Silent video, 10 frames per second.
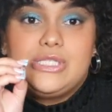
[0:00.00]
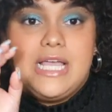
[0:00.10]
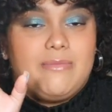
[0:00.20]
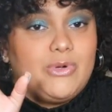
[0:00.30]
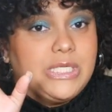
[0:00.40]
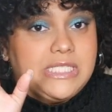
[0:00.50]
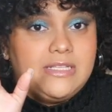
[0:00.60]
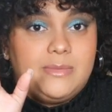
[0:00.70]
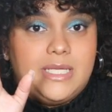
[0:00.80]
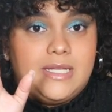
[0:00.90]
have more to say
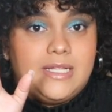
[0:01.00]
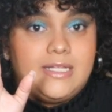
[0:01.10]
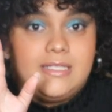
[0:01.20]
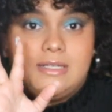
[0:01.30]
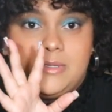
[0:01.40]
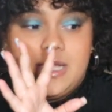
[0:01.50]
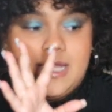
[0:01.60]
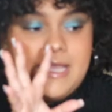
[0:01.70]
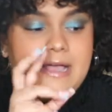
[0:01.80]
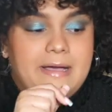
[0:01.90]
in the beginning.
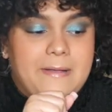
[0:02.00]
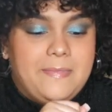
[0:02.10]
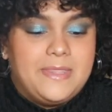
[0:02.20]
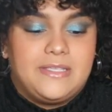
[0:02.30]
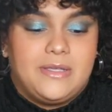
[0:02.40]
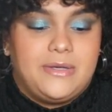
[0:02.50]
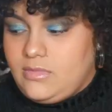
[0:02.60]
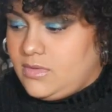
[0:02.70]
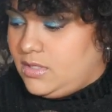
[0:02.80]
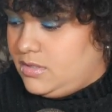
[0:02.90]
Okay, so
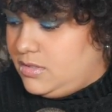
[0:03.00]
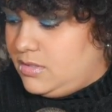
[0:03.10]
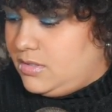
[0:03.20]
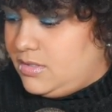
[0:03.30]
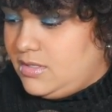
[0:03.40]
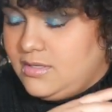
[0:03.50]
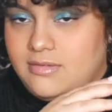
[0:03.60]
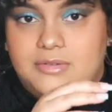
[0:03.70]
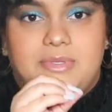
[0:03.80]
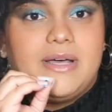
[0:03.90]

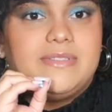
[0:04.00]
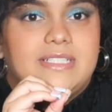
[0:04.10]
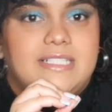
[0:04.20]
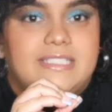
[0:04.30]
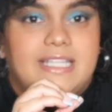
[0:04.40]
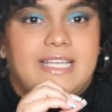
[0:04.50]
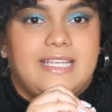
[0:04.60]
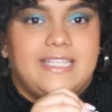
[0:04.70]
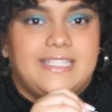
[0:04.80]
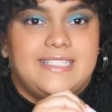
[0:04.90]
what I was gonna say
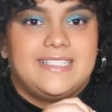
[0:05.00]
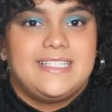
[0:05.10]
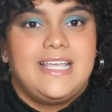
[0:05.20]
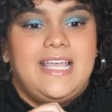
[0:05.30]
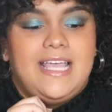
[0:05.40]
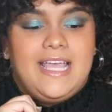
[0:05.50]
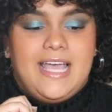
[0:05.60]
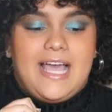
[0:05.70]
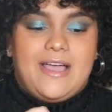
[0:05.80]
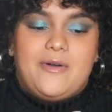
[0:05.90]
is
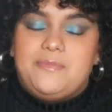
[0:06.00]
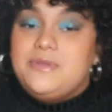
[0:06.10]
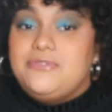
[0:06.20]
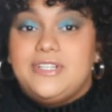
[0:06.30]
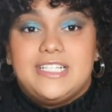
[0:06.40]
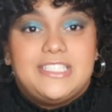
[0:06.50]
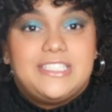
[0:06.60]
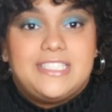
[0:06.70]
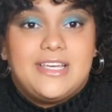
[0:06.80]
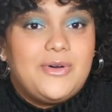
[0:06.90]
I hope you finished
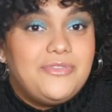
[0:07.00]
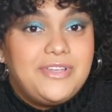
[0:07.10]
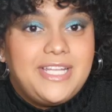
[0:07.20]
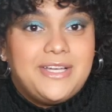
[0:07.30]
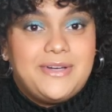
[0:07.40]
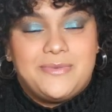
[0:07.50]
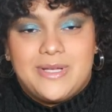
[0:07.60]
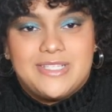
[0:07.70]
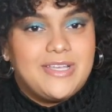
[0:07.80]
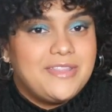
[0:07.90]
the whole video and
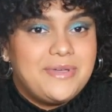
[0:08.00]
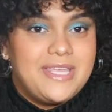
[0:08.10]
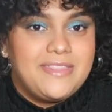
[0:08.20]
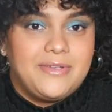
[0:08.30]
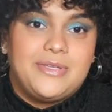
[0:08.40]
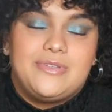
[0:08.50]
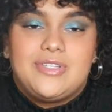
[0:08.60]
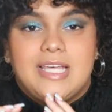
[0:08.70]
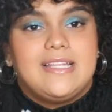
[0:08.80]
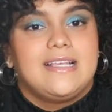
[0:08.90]
watched all the way through.
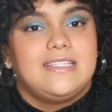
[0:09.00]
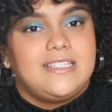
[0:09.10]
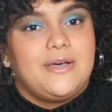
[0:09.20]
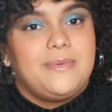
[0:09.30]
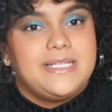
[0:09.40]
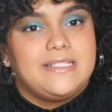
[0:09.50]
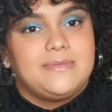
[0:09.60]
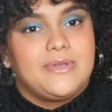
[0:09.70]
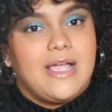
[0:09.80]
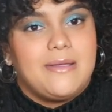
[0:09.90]
Usually I like to tell my
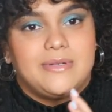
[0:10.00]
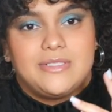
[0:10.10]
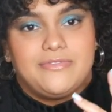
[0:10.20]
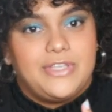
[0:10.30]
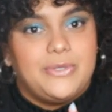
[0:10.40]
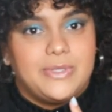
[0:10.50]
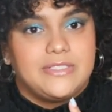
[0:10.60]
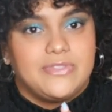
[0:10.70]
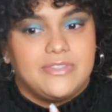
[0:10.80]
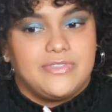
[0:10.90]
subscribers or viewers
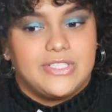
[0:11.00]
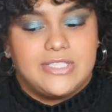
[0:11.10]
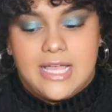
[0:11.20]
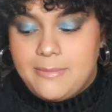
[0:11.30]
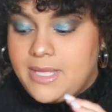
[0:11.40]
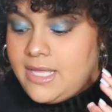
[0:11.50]
for the first time.